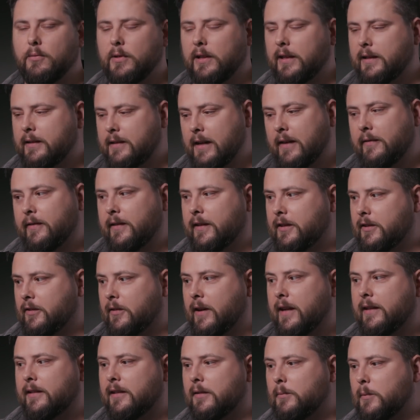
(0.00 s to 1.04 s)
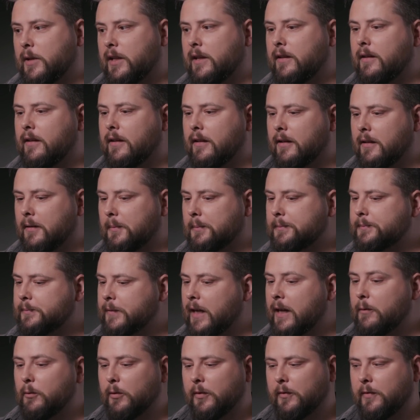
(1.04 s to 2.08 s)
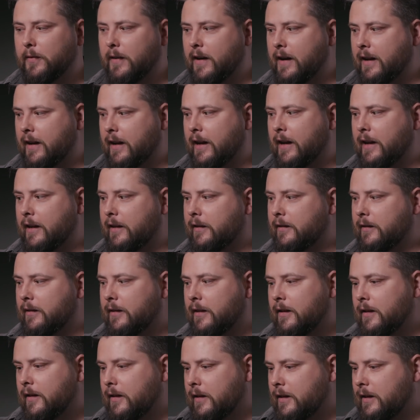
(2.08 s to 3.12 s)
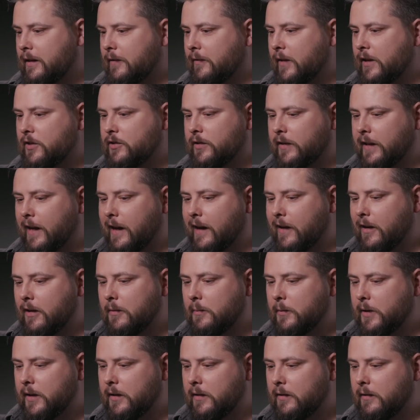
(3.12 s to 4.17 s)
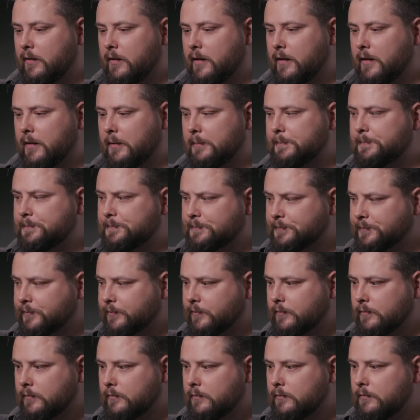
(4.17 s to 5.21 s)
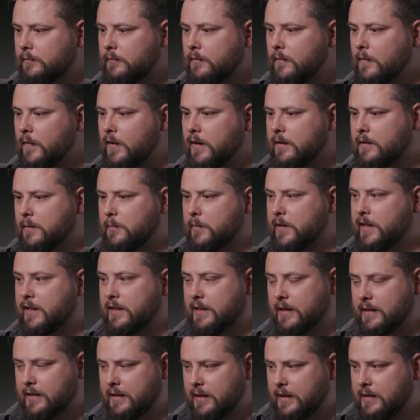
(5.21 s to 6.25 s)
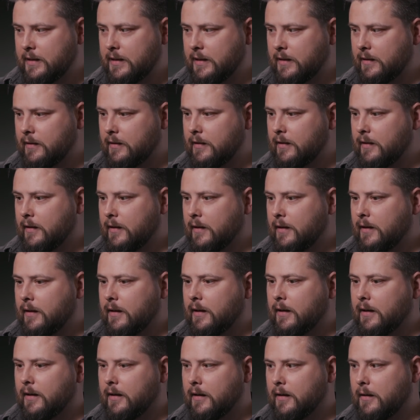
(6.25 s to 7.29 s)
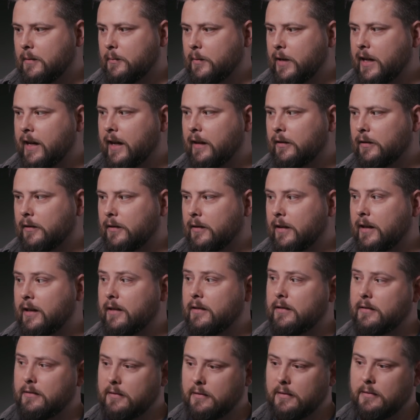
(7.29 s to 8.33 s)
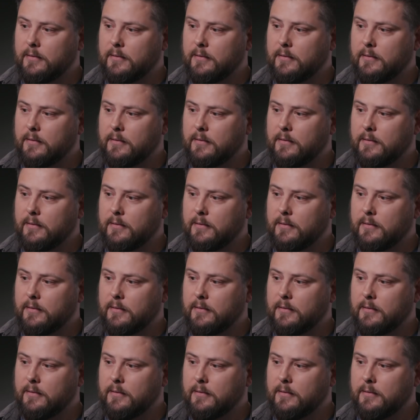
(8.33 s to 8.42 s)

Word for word: really definitely directed me um, and was very kind. He eventually hired me um, to be his assistant, um, and I learned and